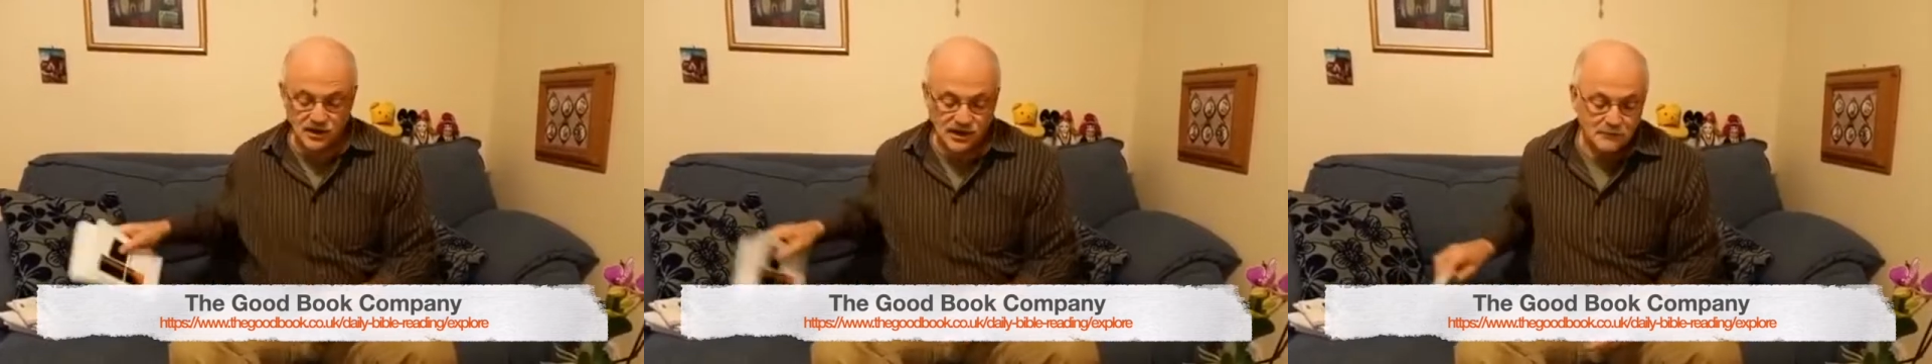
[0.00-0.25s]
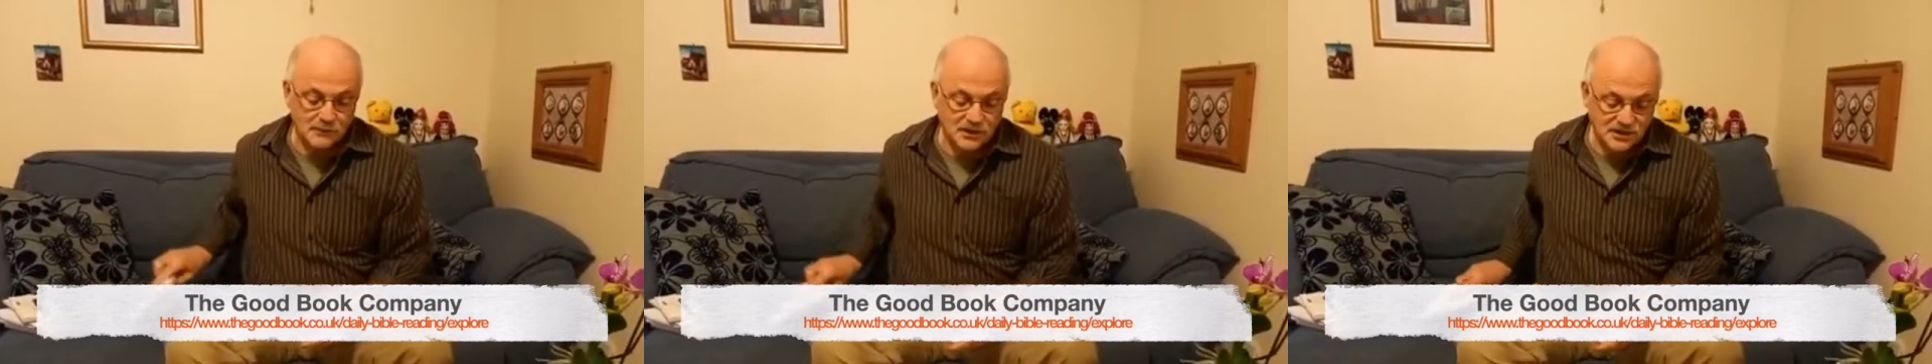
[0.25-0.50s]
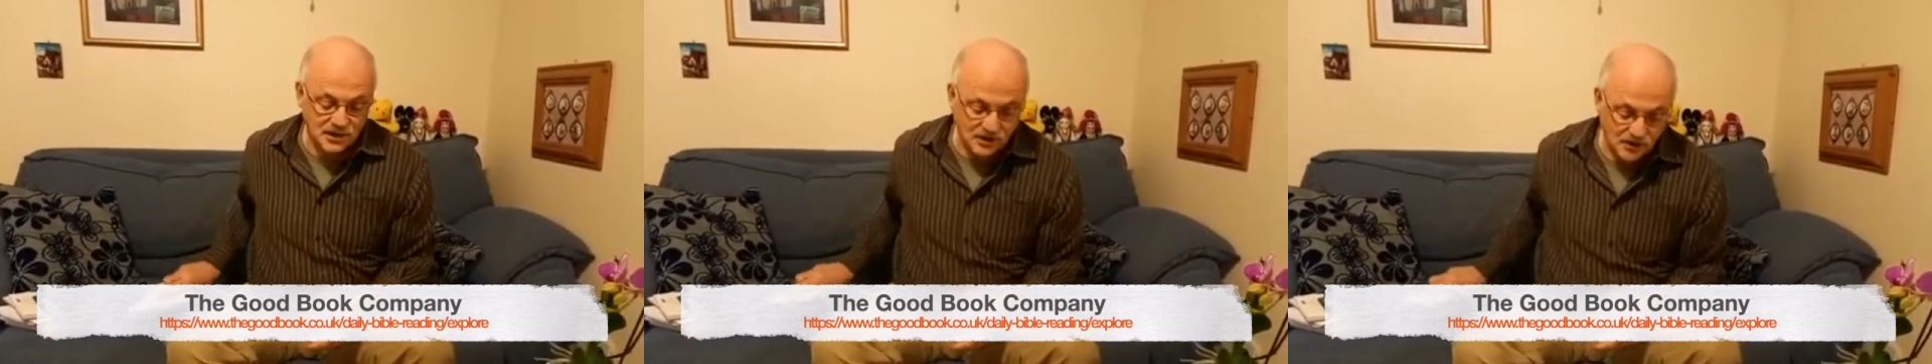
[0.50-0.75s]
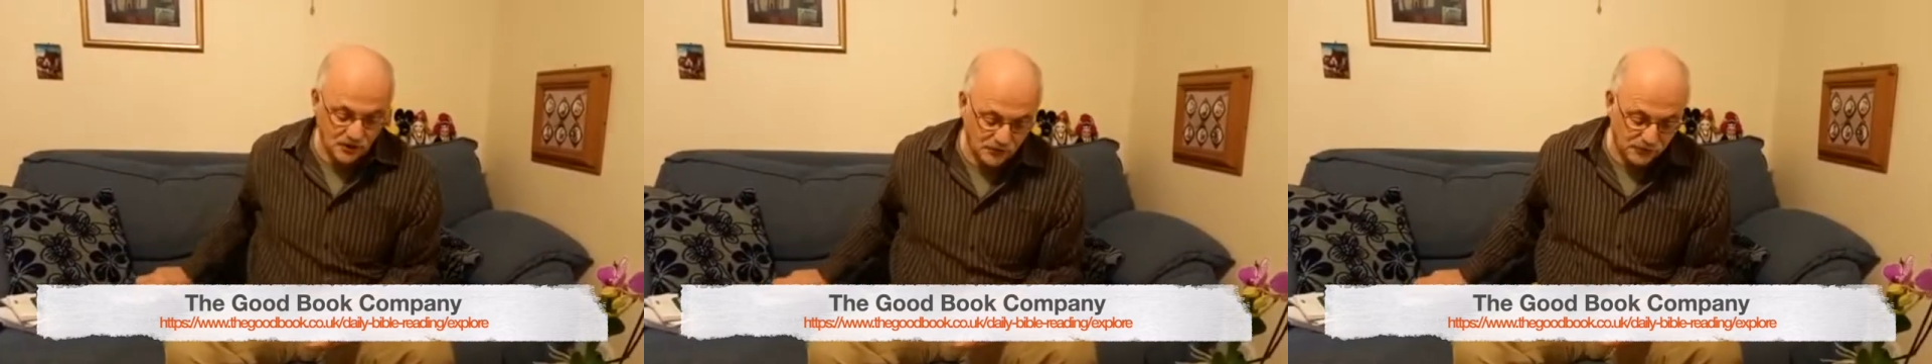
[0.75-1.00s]
get
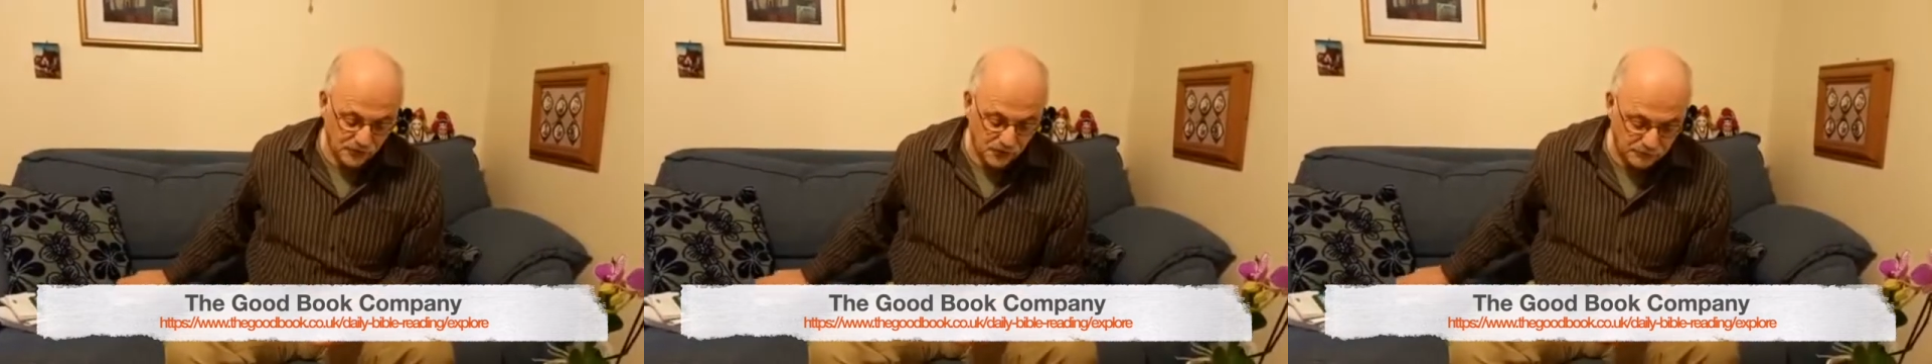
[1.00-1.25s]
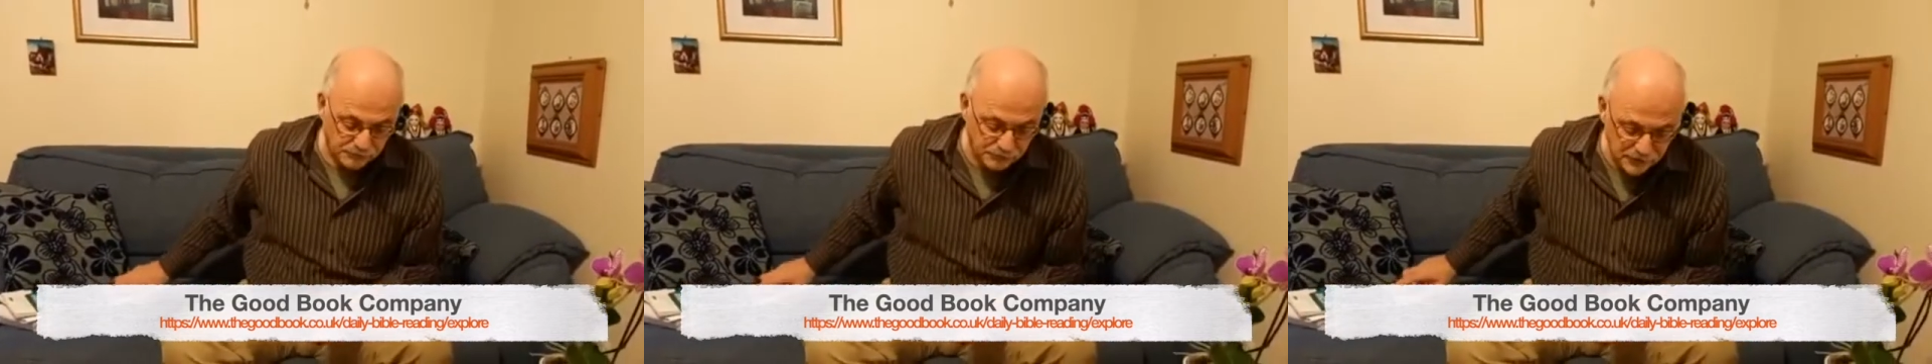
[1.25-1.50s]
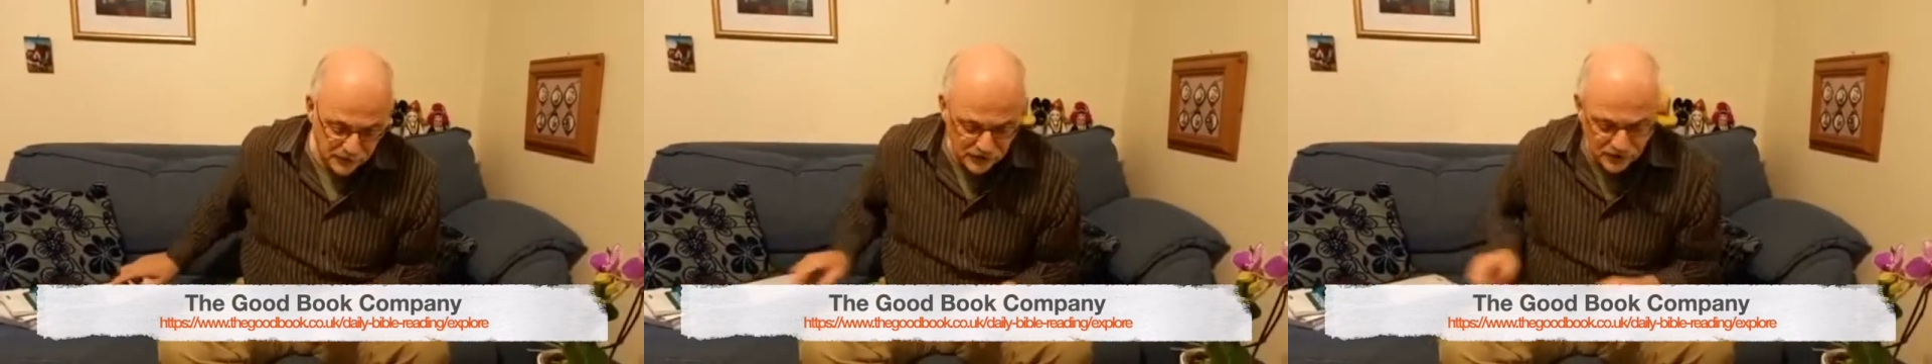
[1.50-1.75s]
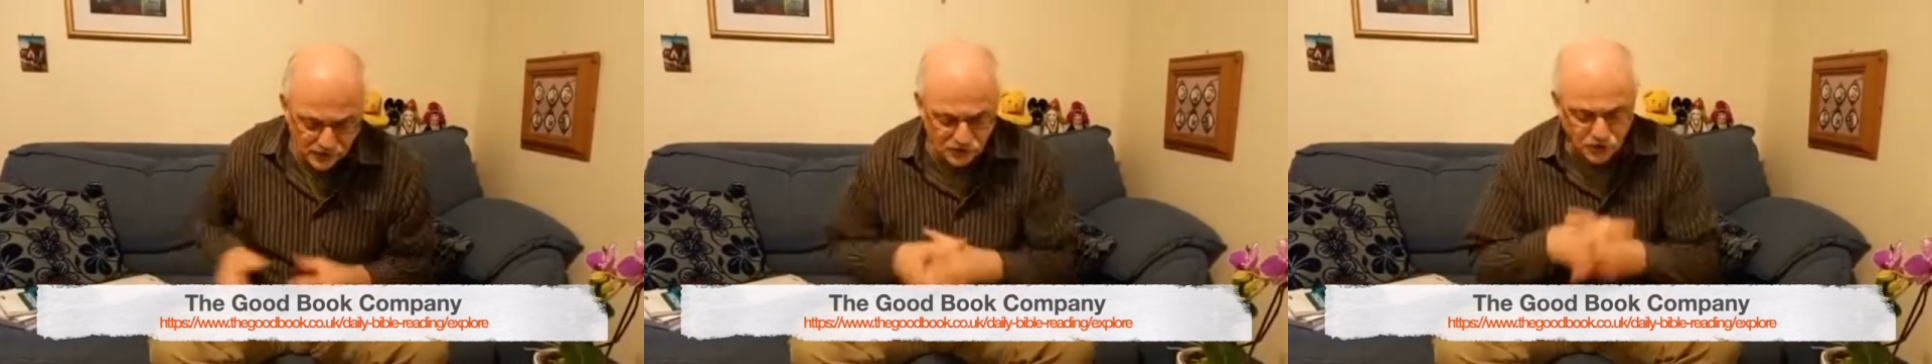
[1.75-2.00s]
material from
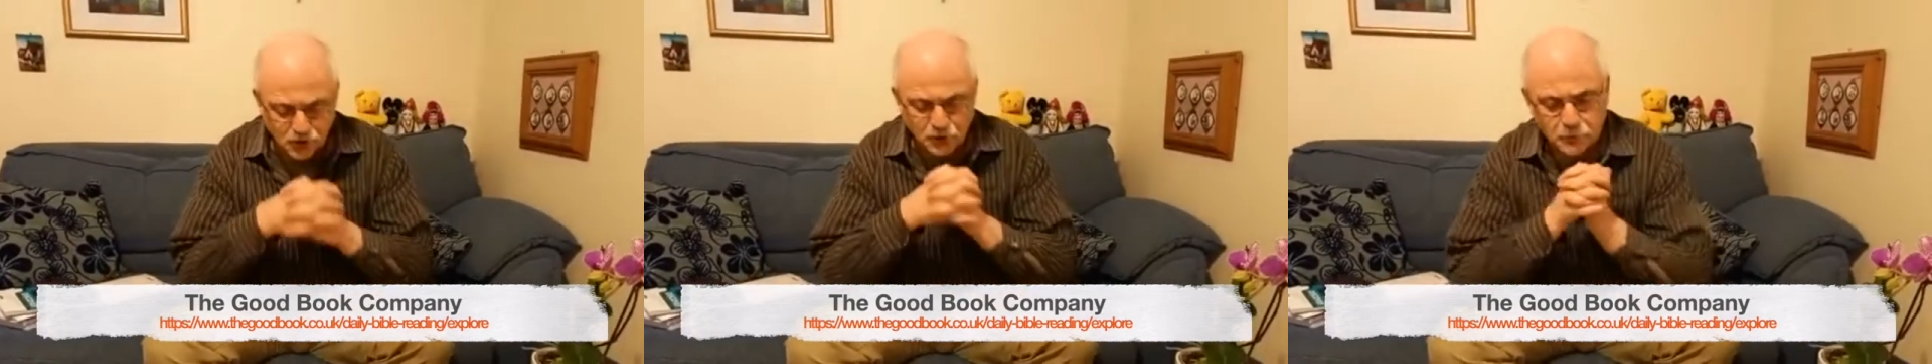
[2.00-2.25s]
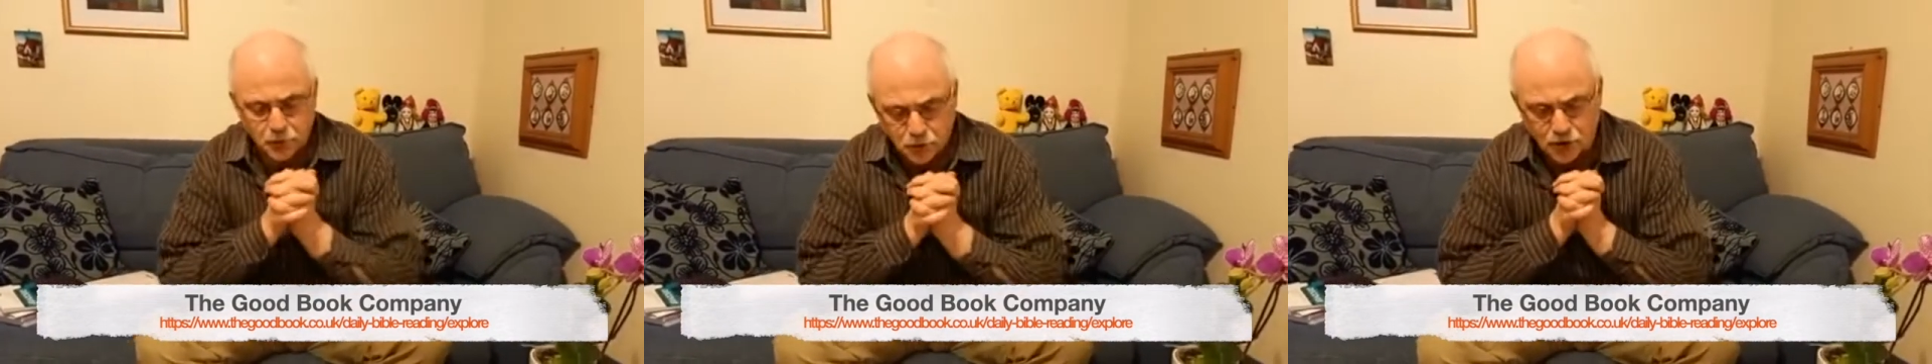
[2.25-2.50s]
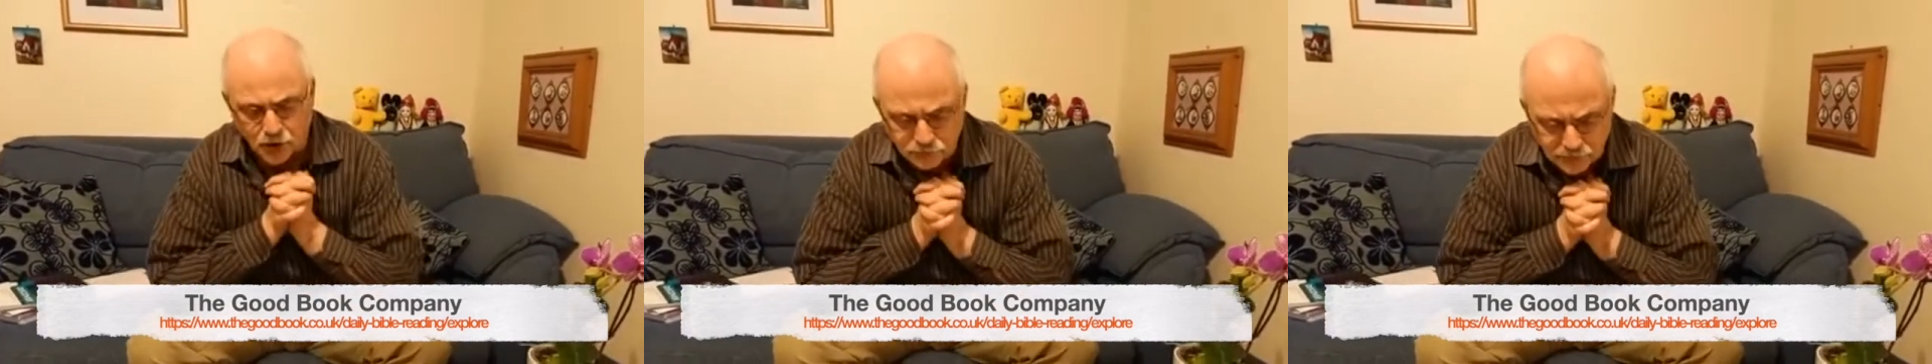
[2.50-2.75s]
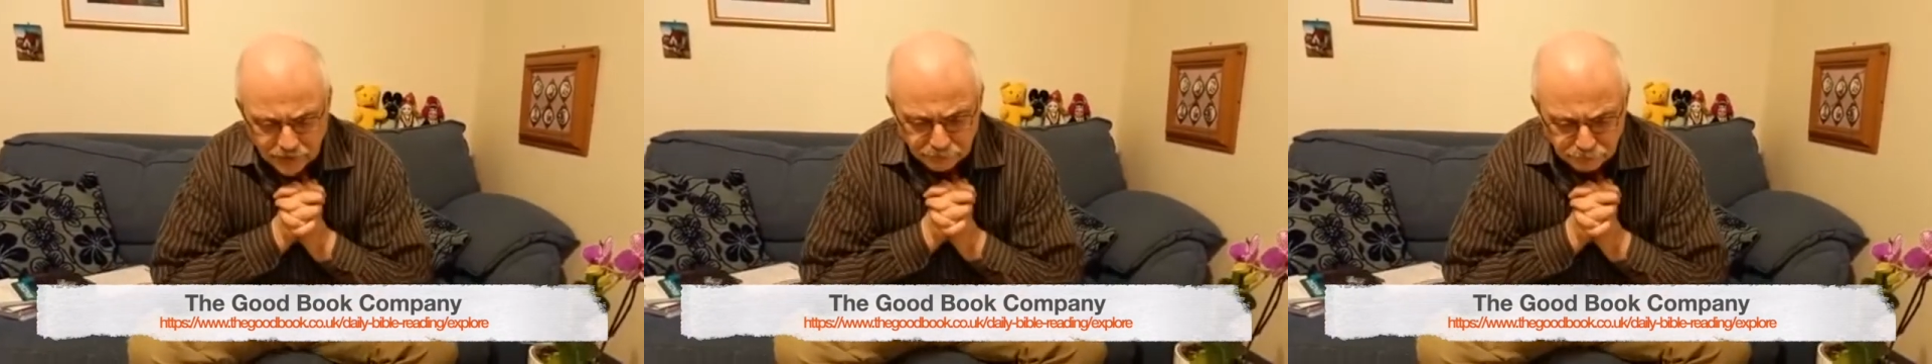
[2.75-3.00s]
the, the Good Book
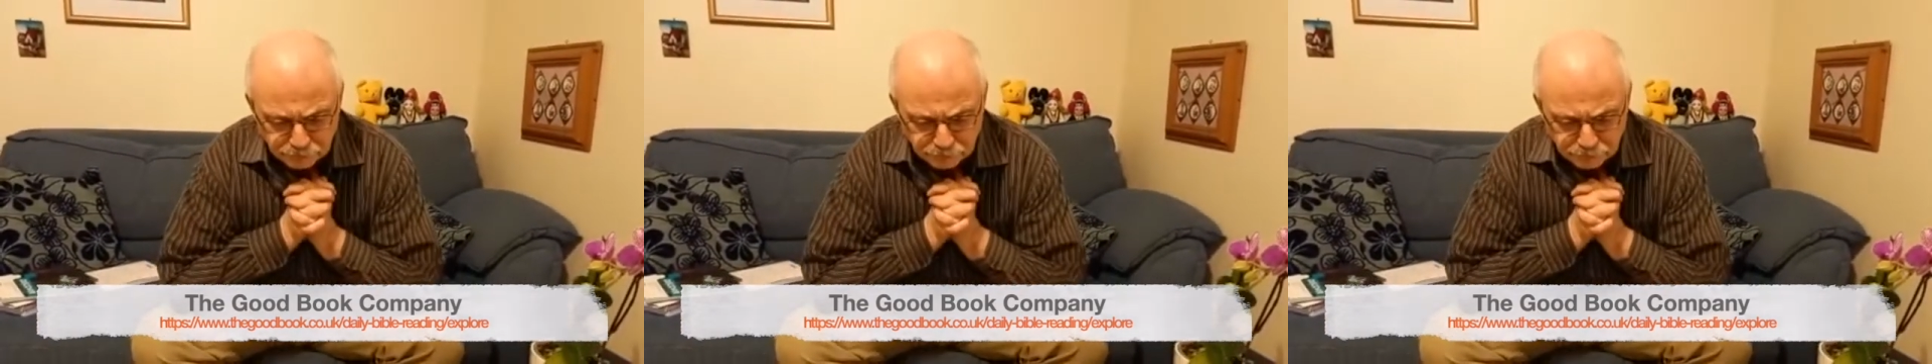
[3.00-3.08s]
Company.